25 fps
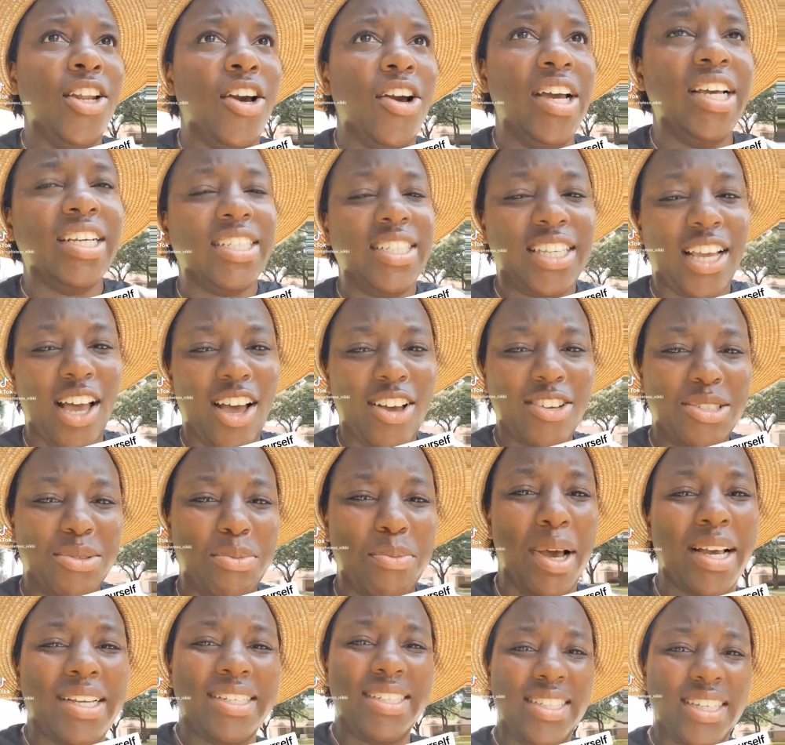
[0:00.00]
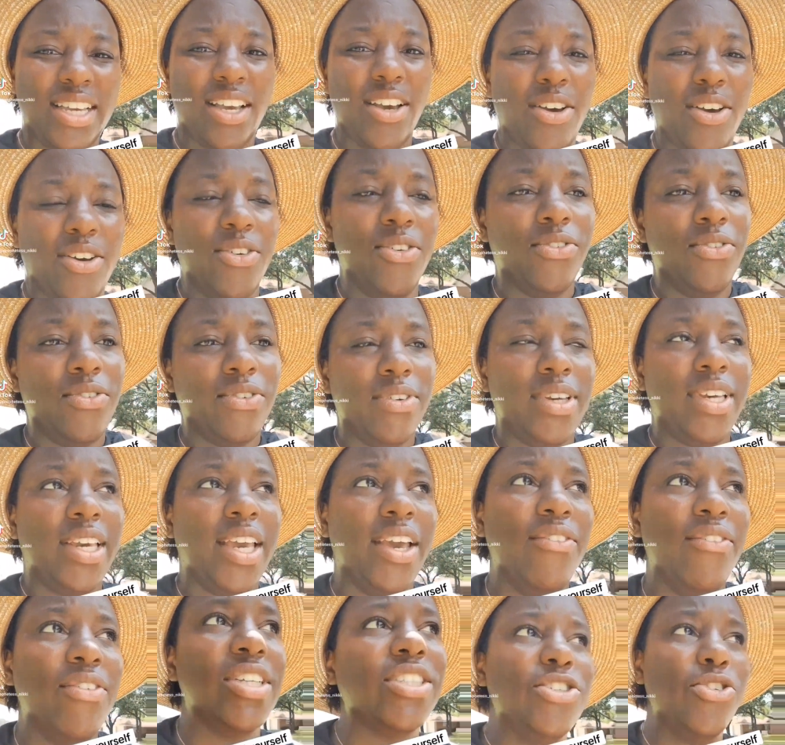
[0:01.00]
to drain me dry,
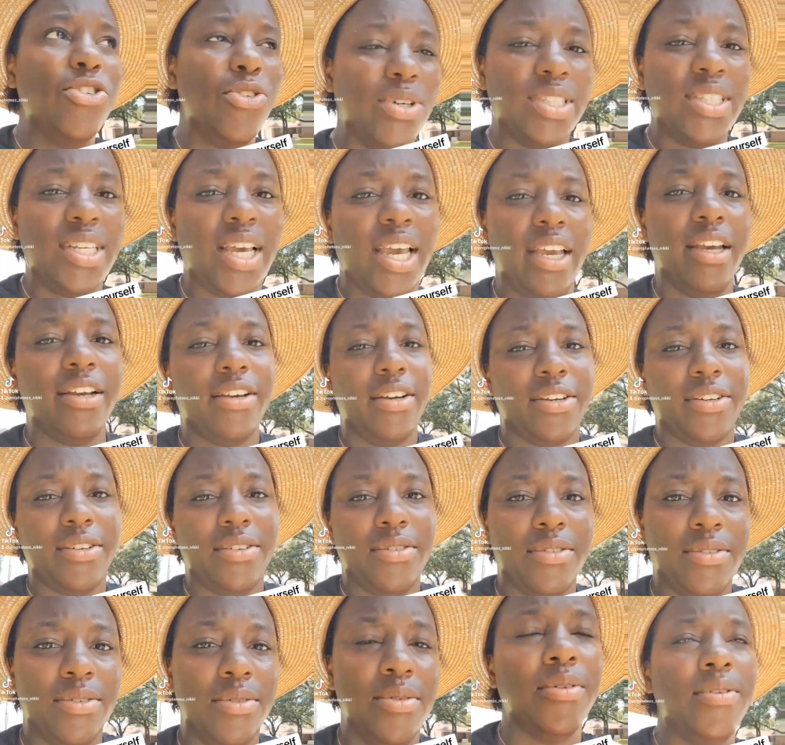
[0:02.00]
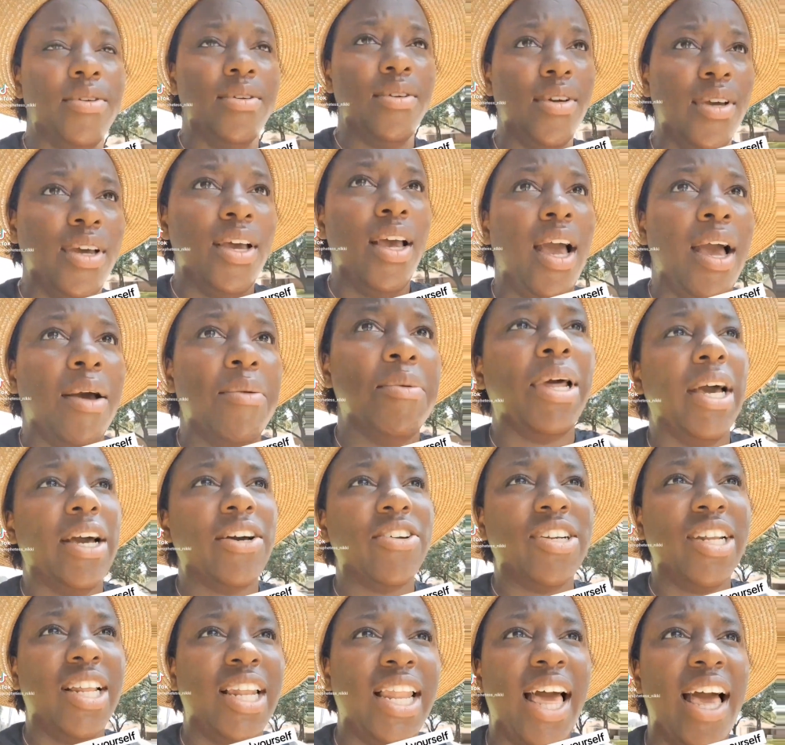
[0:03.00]
okay? So after you show
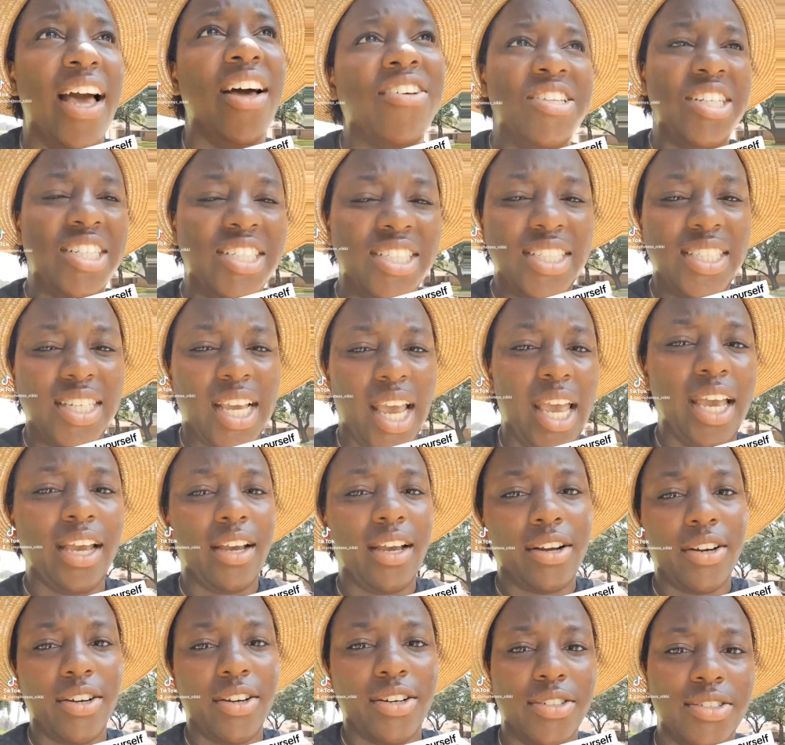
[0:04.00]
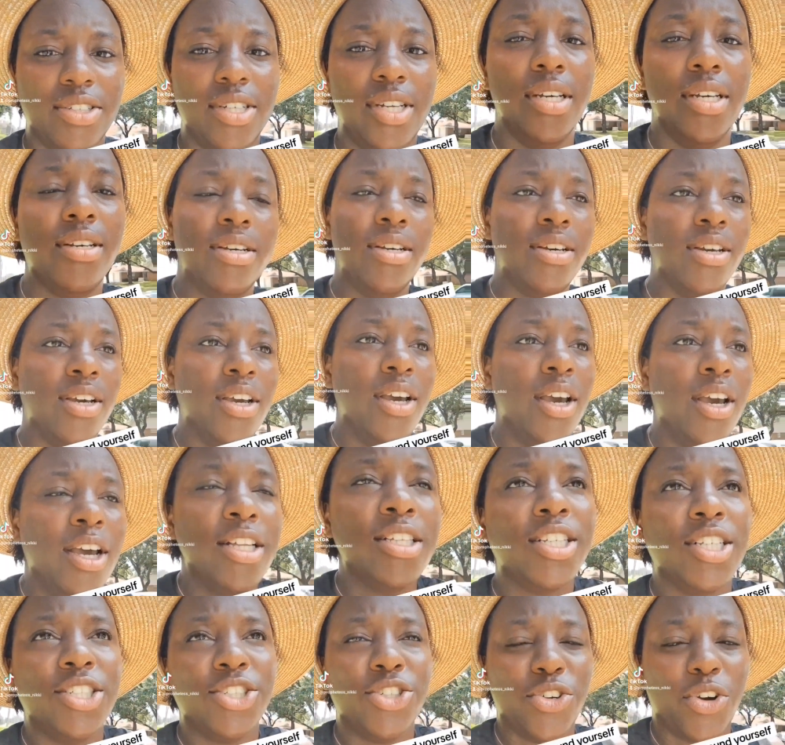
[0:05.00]
me that
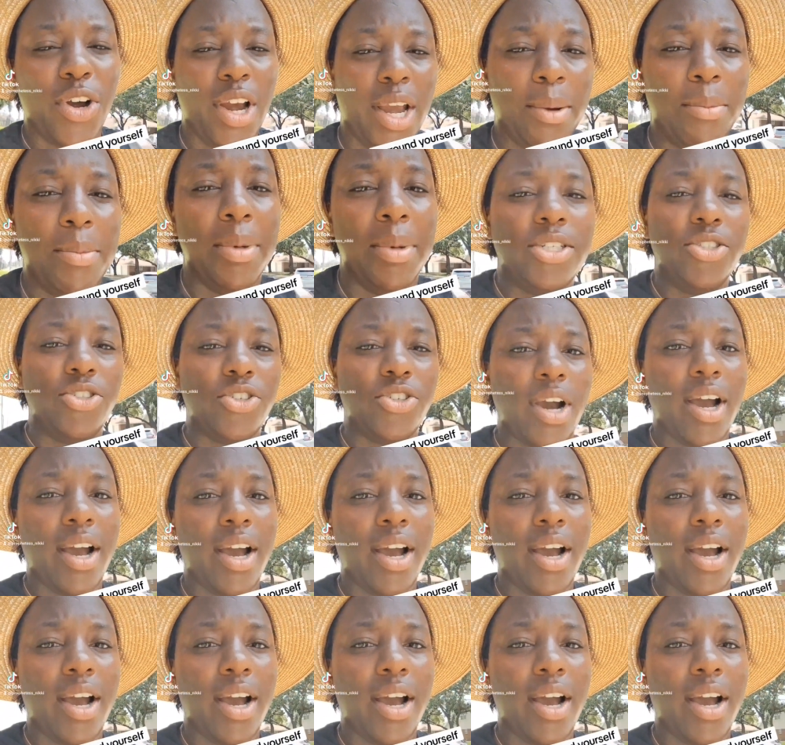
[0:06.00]
you are a taker,